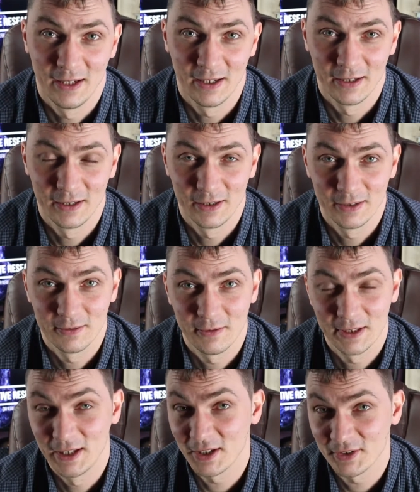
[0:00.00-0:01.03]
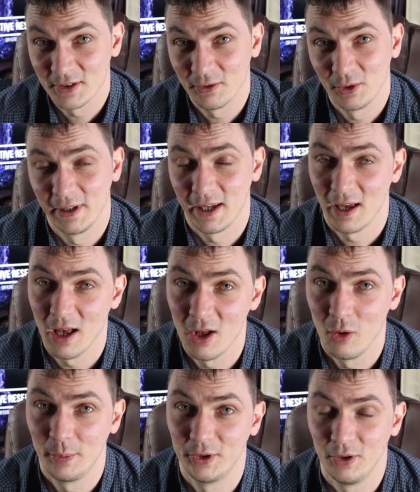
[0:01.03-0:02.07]
uh, it doesn't really
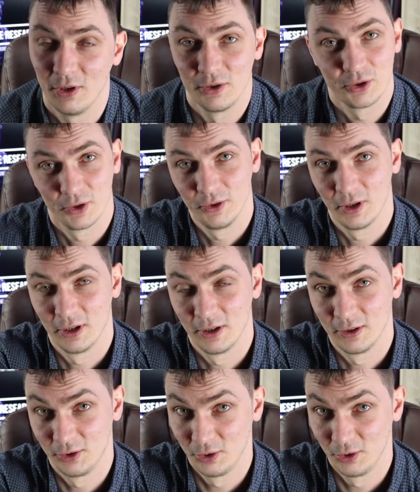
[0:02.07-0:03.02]
help to introduce uh,